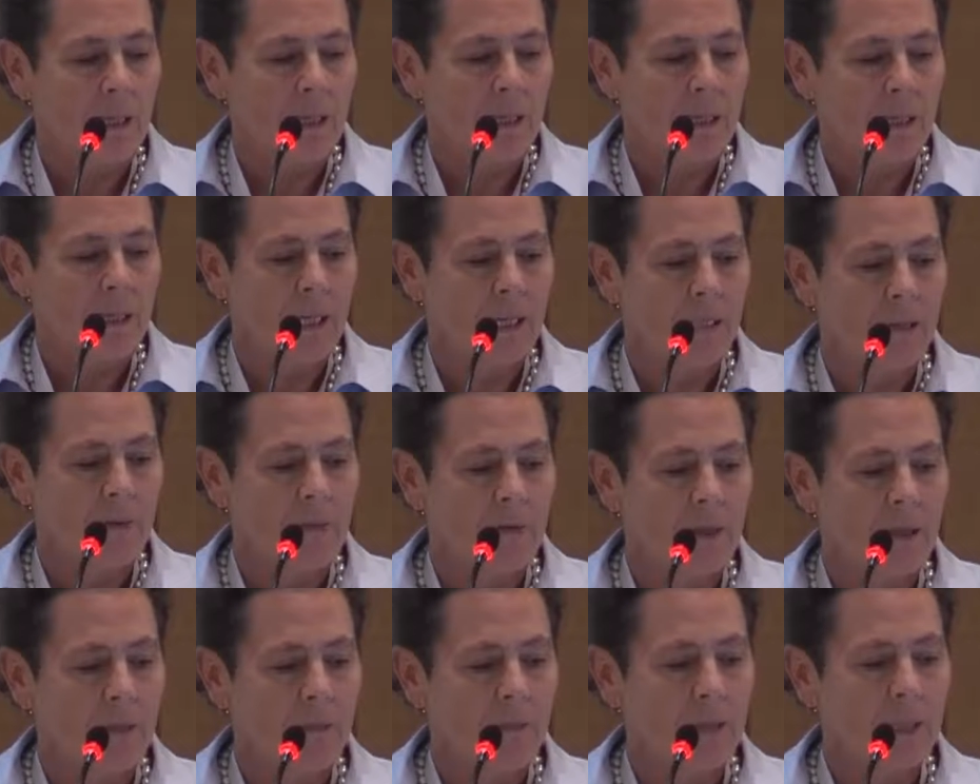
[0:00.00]
they
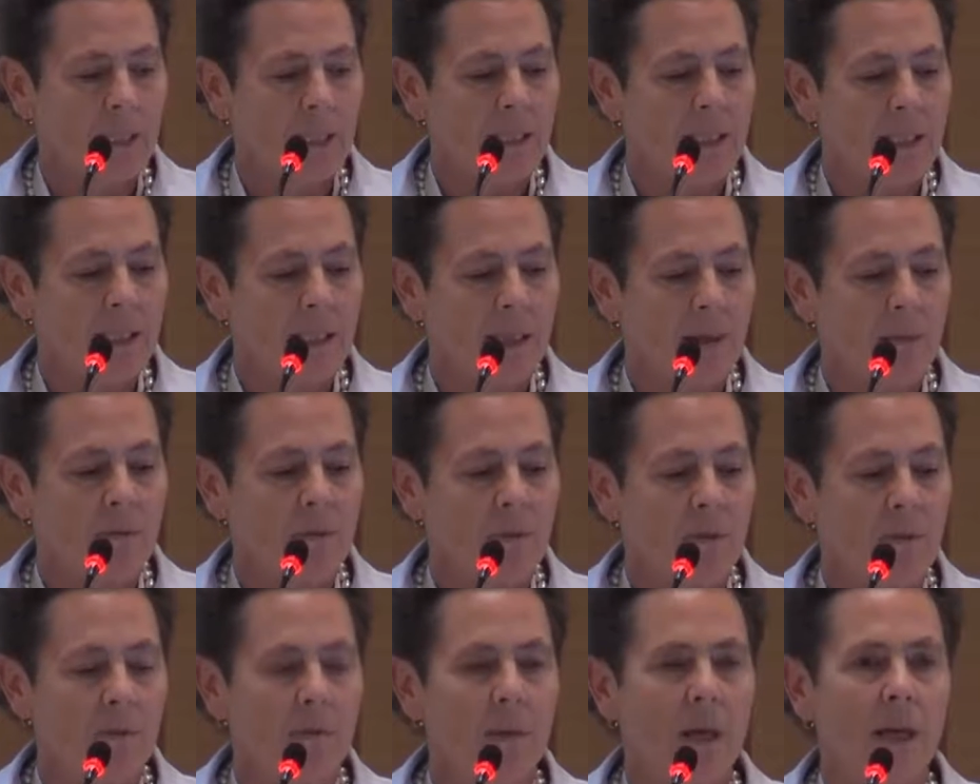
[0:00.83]
developed a
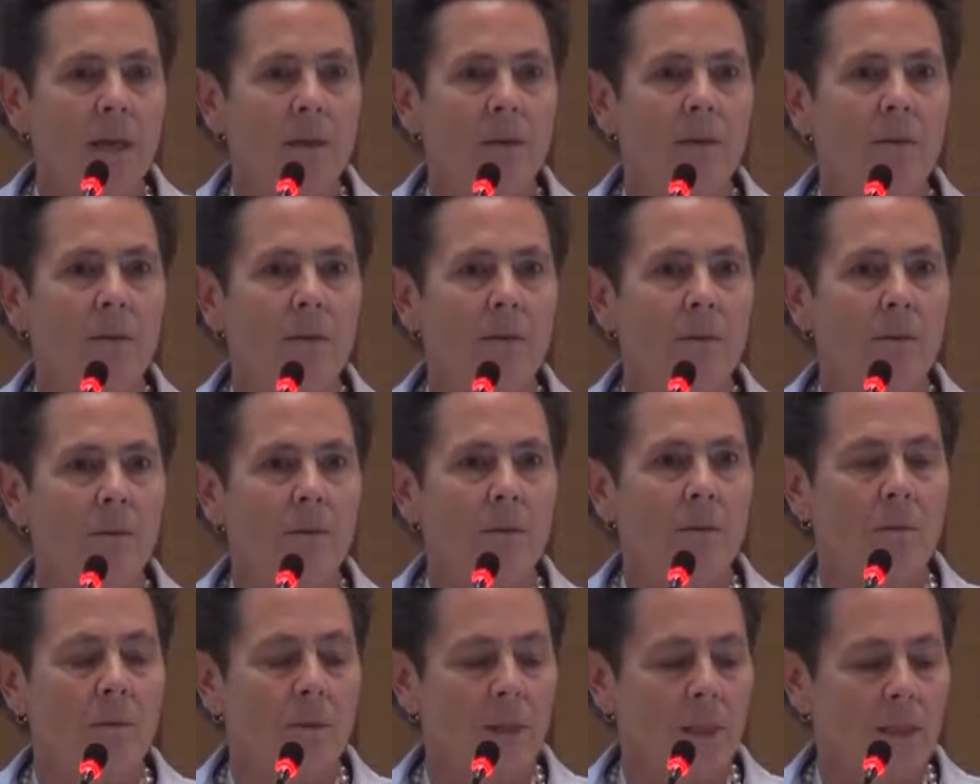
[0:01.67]
conceptual model
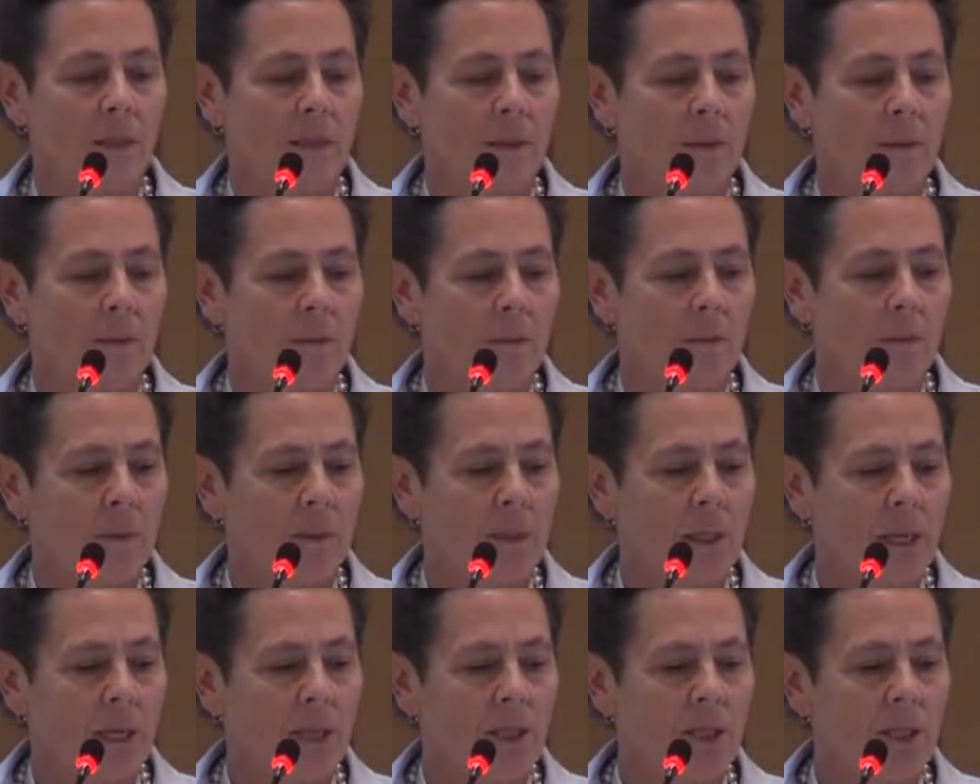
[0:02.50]
with
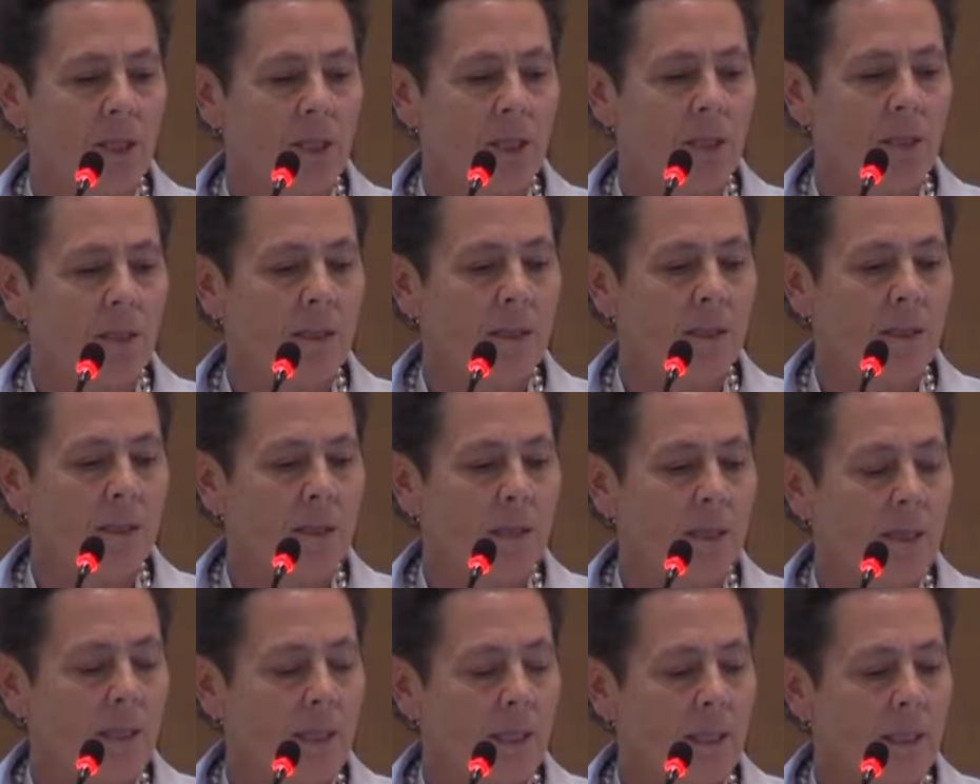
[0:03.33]
production
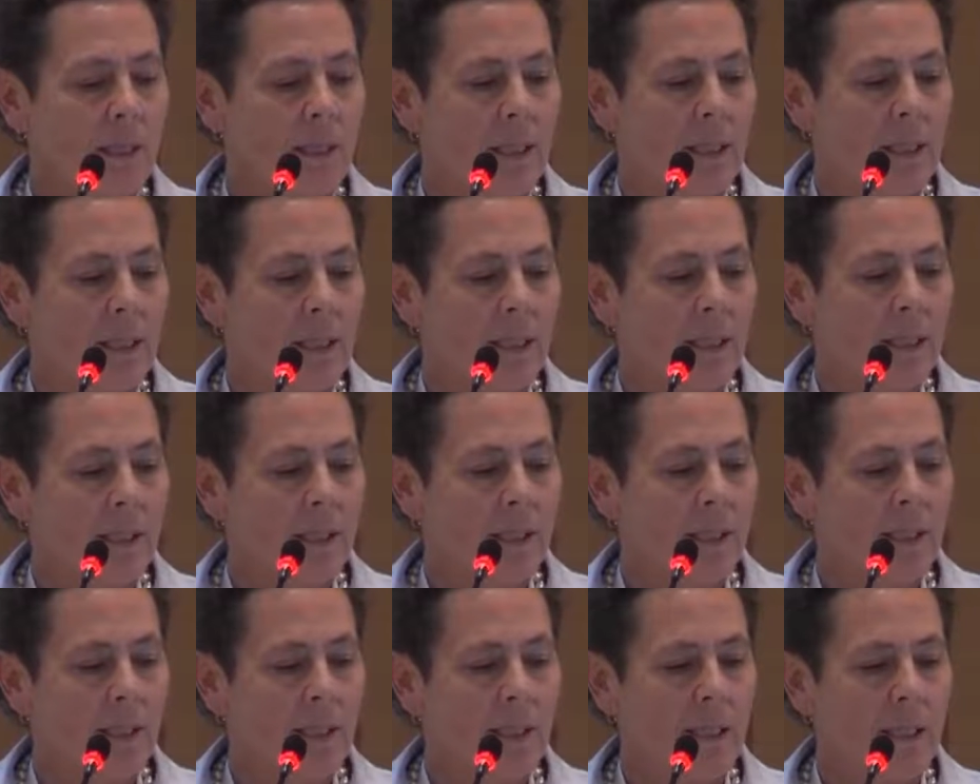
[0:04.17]
in the
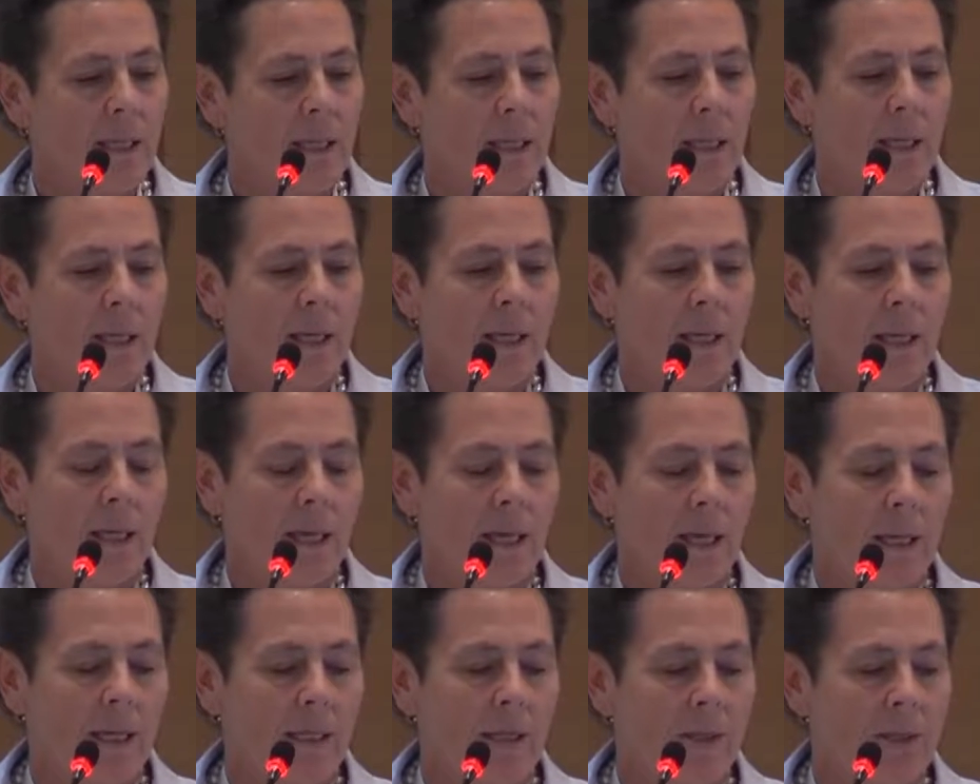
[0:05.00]
east
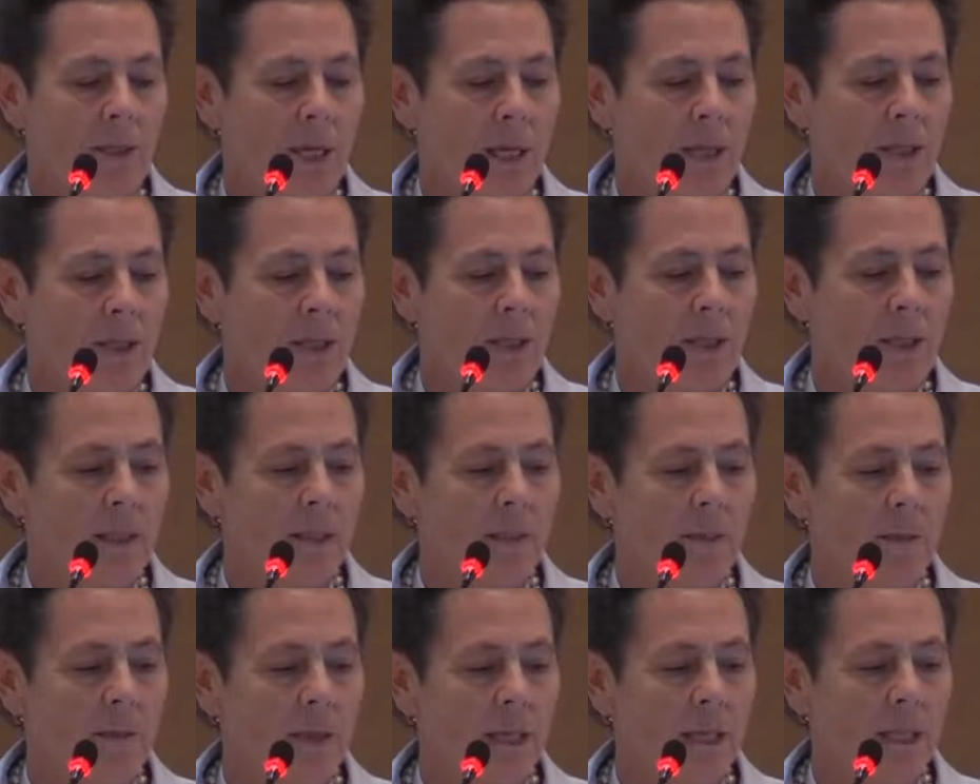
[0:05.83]
and injection in
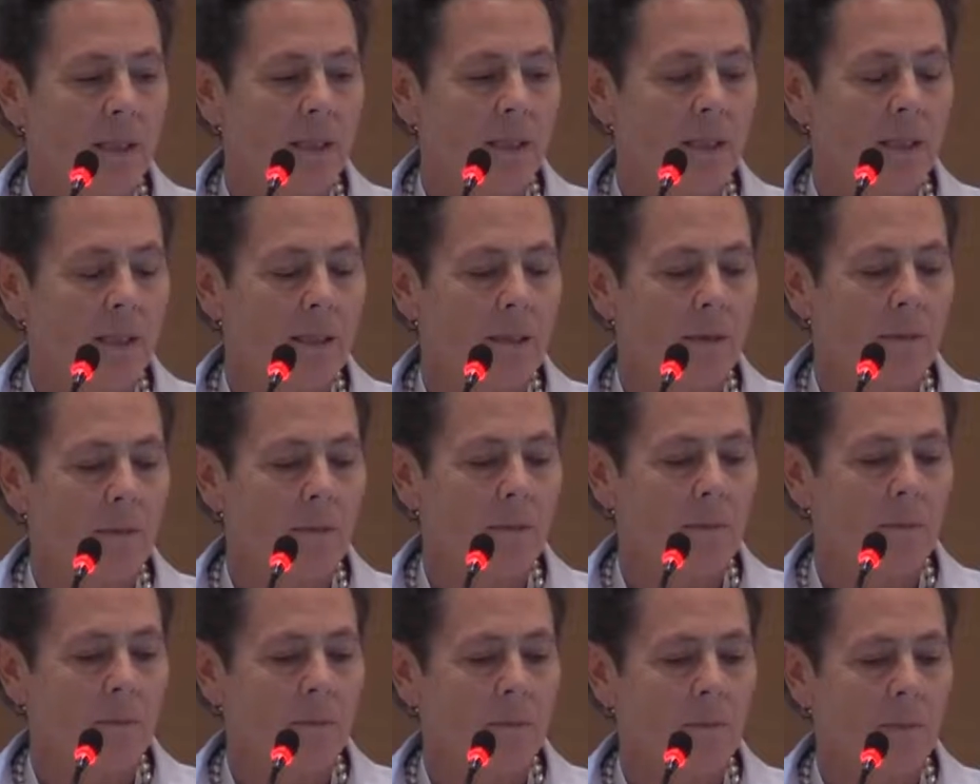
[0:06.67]
the west,
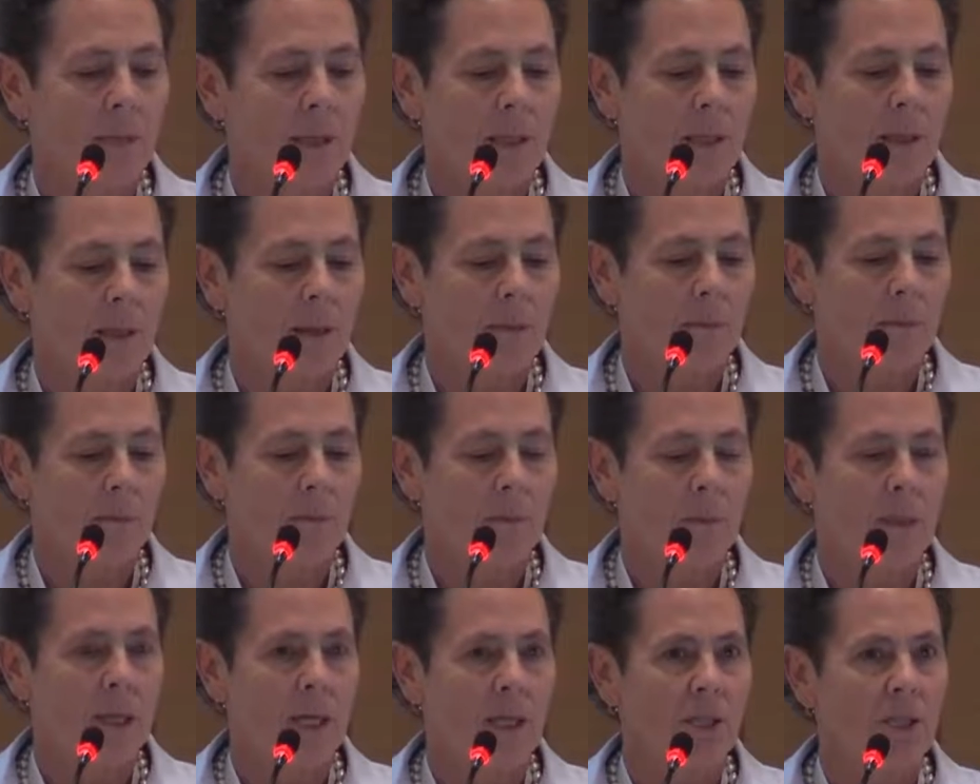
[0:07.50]

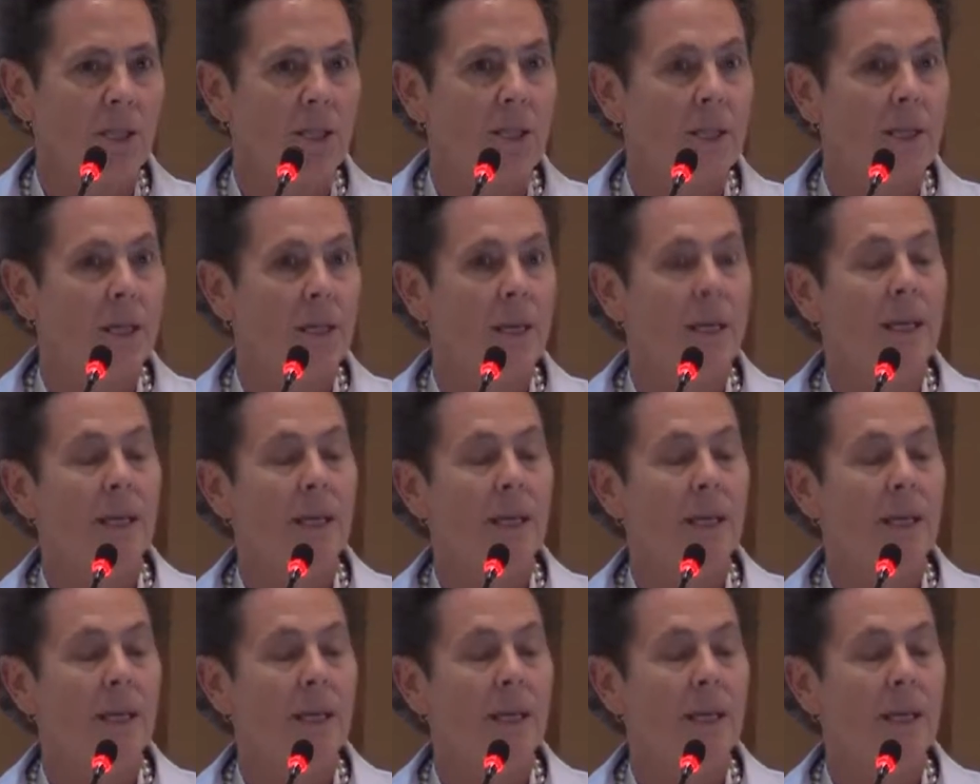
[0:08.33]
production